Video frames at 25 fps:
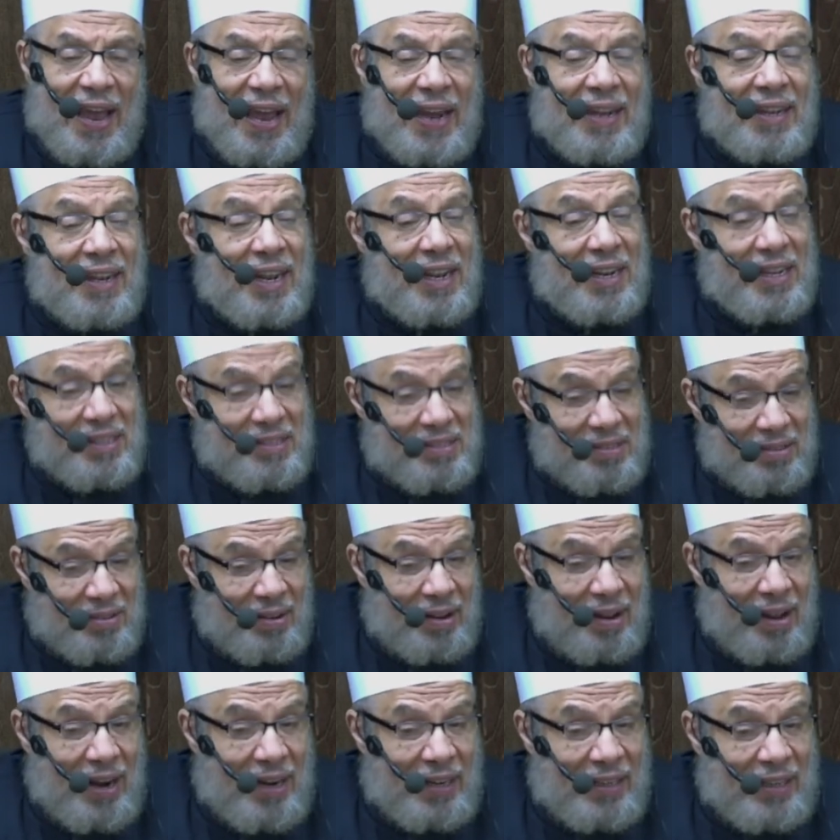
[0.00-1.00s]
So in the
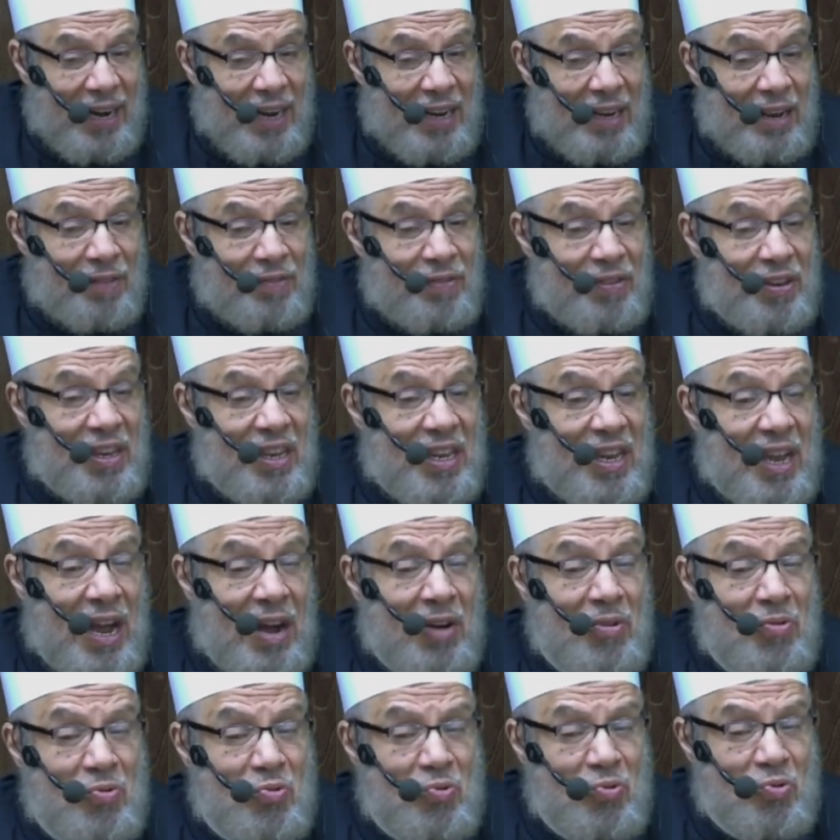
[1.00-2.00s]
beginning that
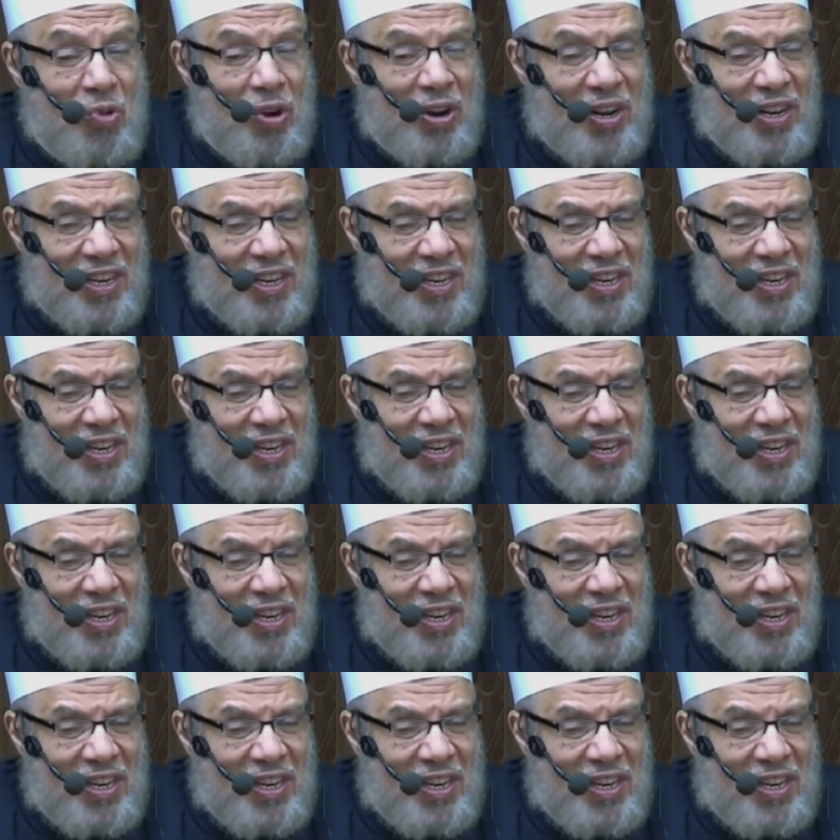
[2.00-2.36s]
it